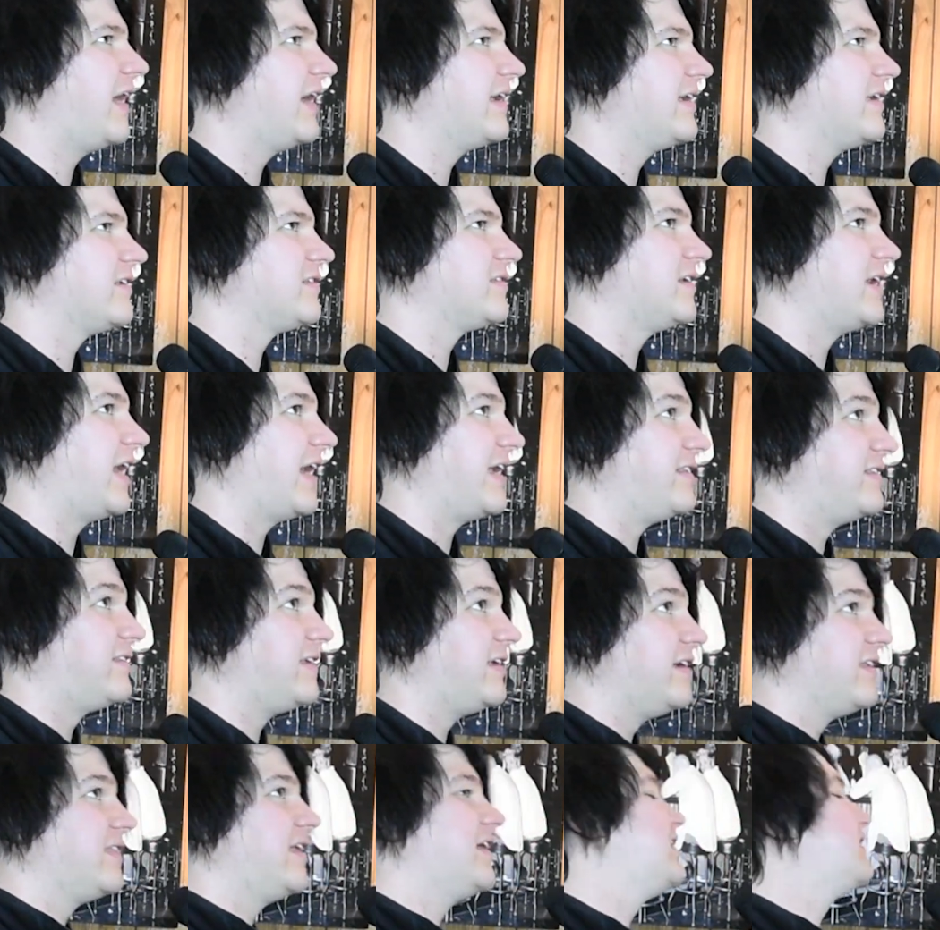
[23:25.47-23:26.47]
I guess, an
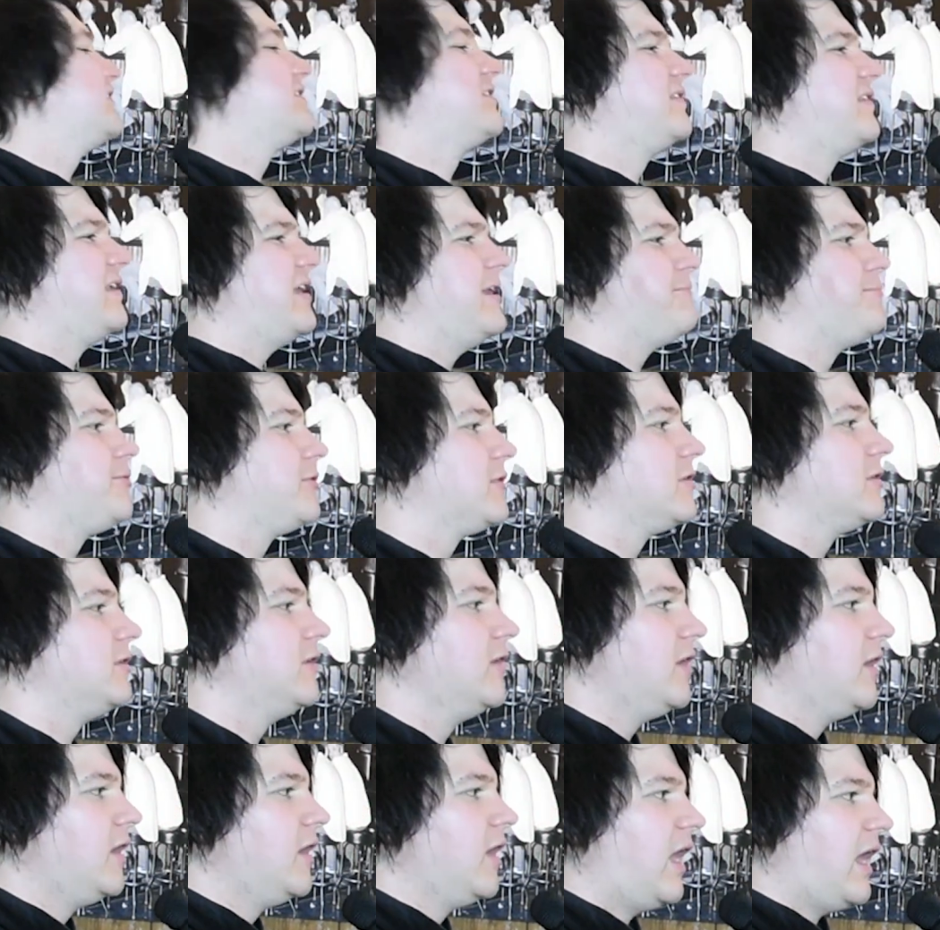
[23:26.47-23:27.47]
idea that is deeper,
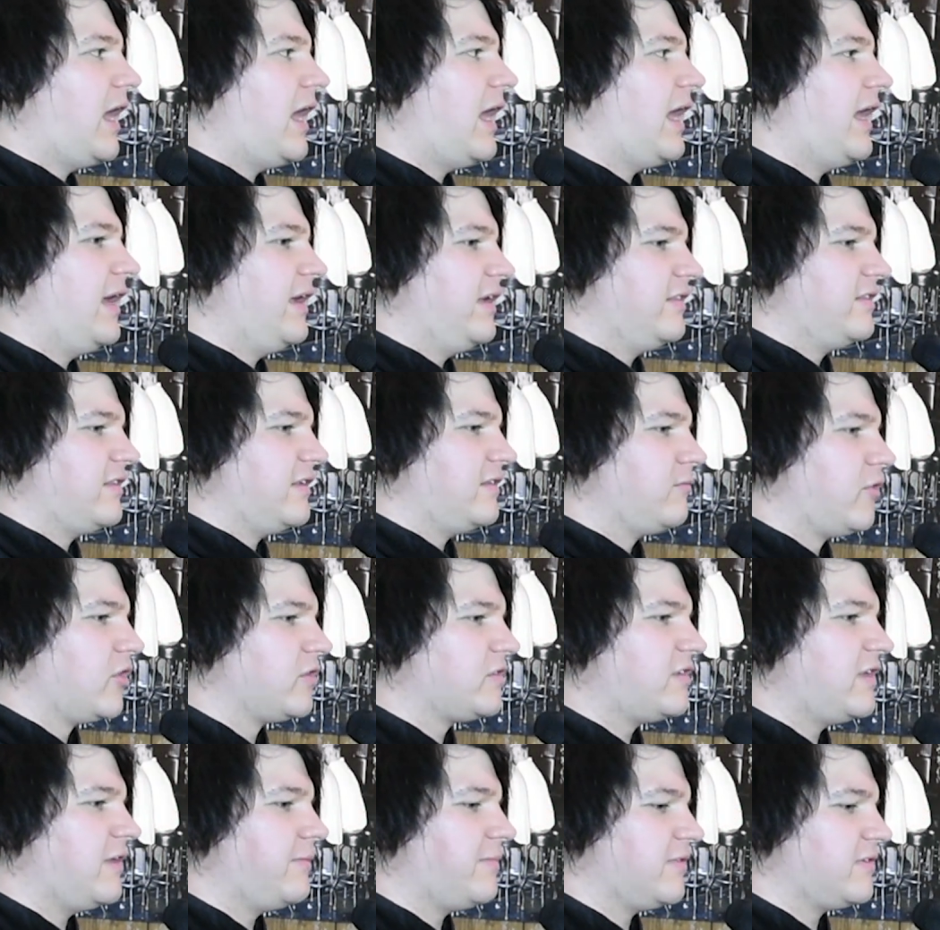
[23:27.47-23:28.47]
the
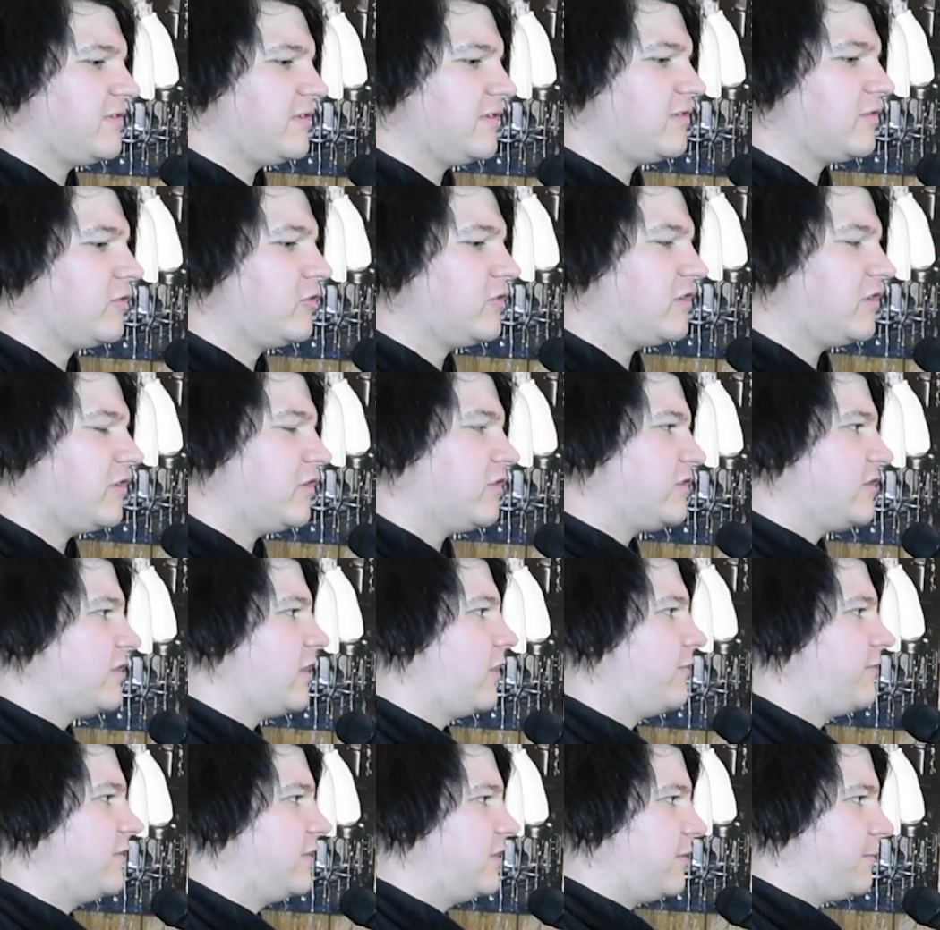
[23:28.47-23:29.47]
most deepest is losing
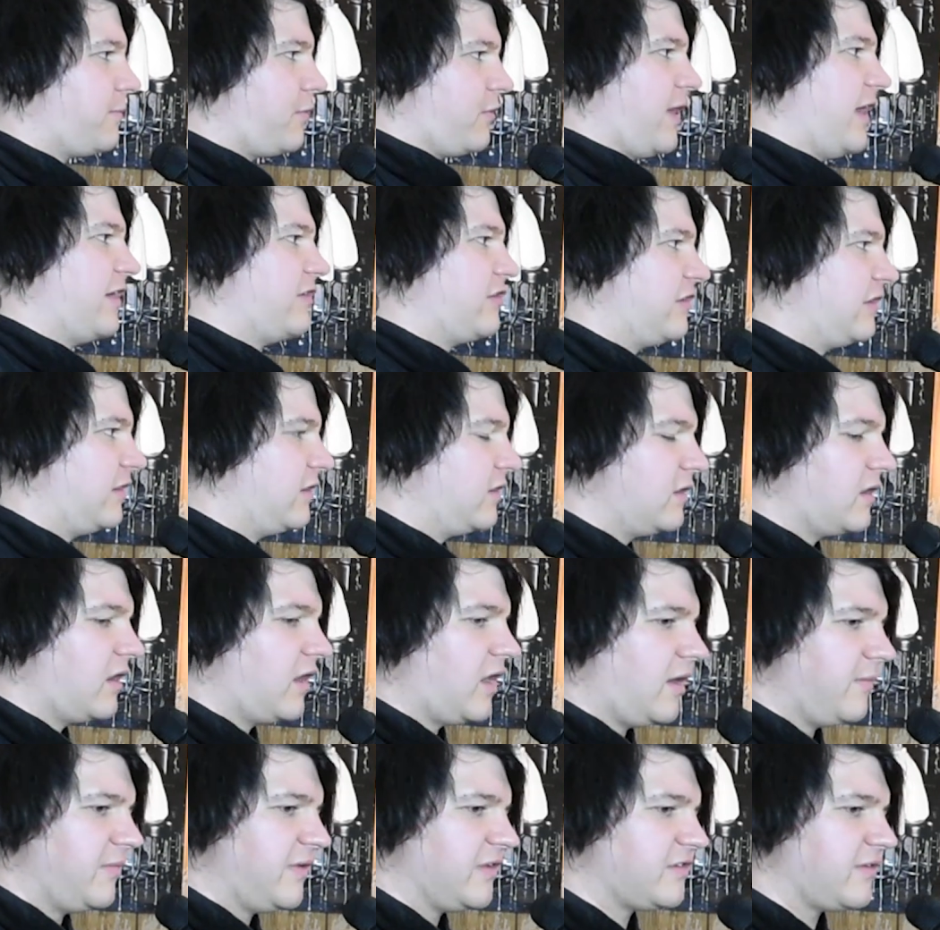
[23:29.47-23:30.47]
yourself in depression.
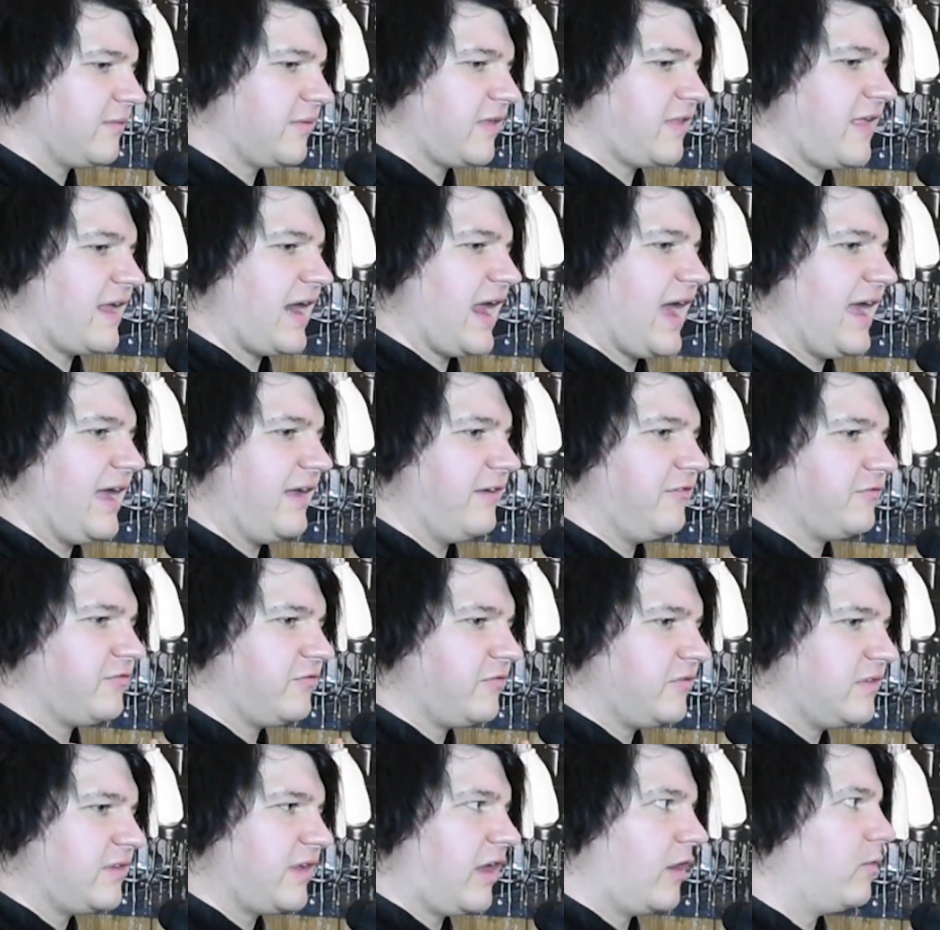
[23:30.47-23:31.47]
It's something that
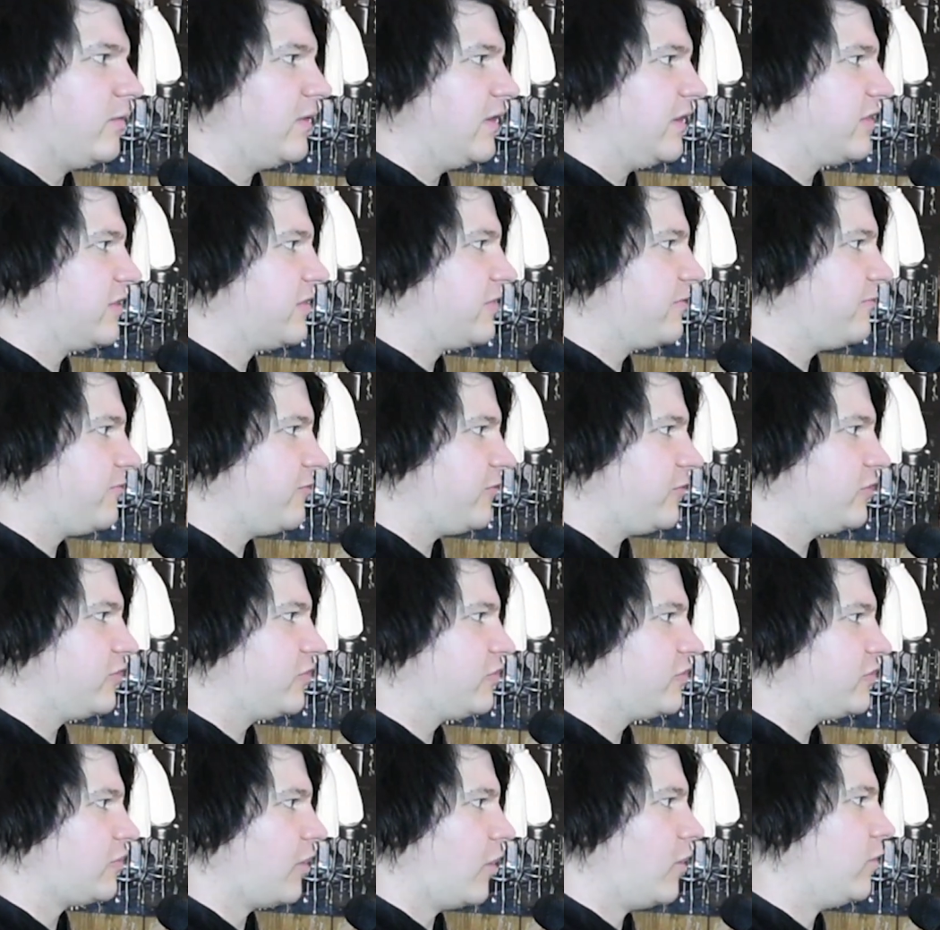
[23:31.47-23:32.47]
I've dealt with for
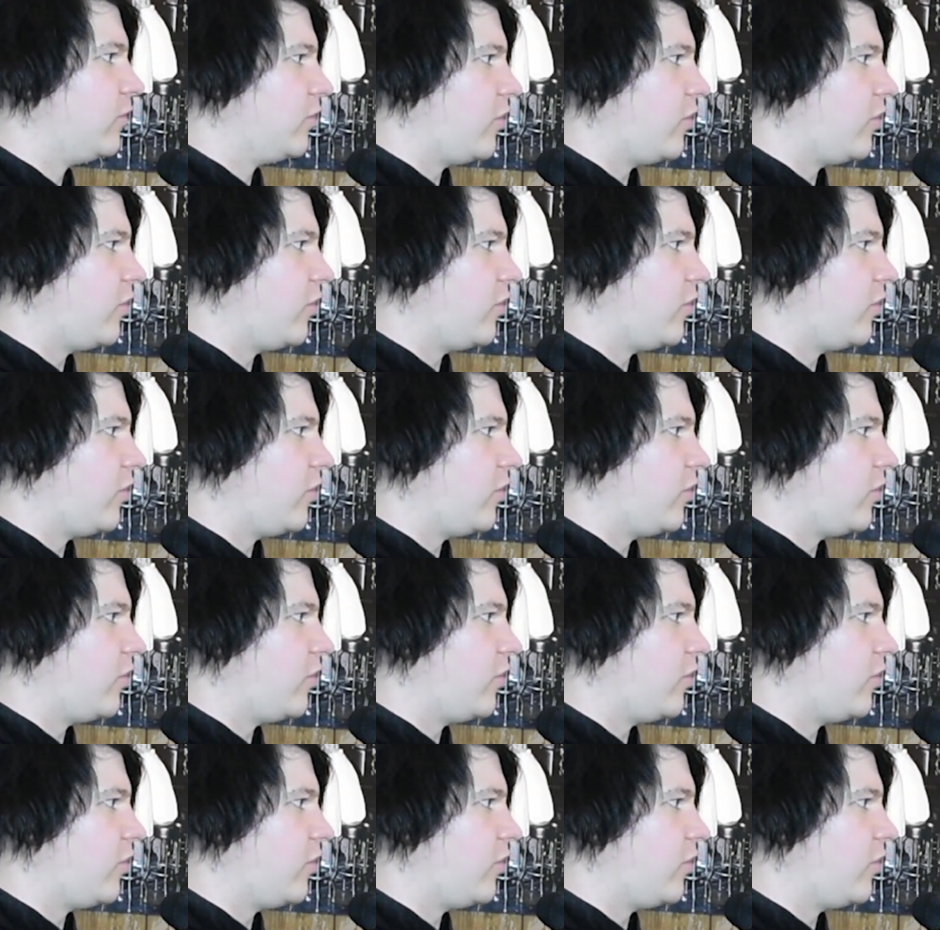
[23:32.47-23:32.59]
so